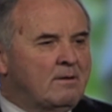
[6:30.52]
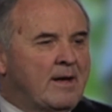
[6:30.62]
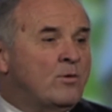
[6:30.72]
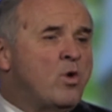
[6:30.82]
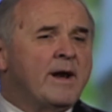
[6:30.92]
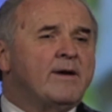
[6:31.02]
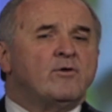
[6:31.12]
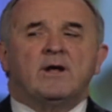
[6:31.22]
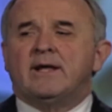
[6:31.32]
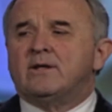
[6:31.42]
And whatever
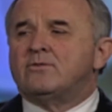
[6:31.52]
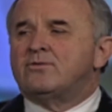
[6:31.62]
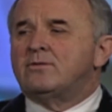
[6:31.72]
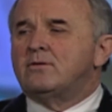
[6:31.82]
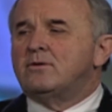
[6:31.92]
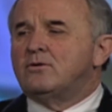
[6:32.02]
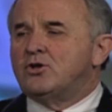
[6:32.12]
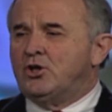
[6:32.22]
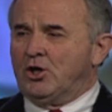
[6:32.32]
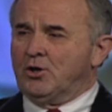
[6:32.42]
it is to
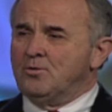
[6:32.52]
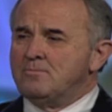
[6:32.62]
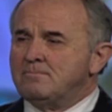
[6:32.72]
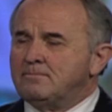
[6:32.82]
you,